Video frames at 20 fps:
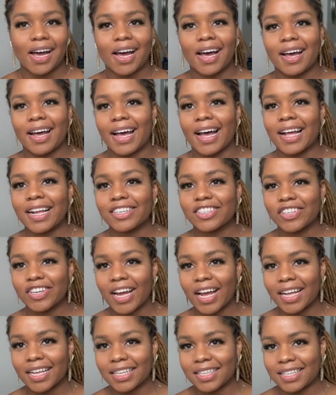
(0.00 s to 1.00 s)
I
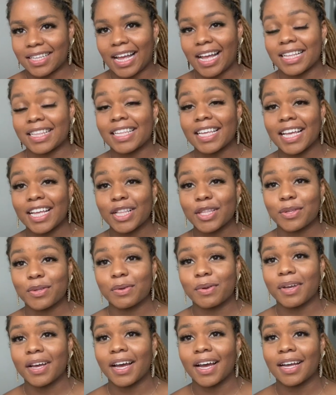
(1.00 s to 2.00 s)
tend to
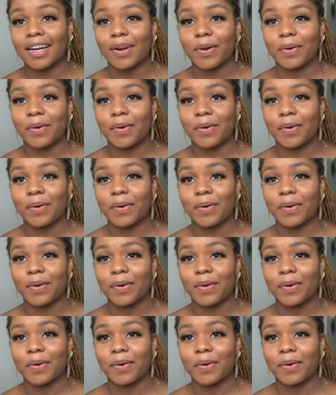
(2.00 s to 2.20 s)
cut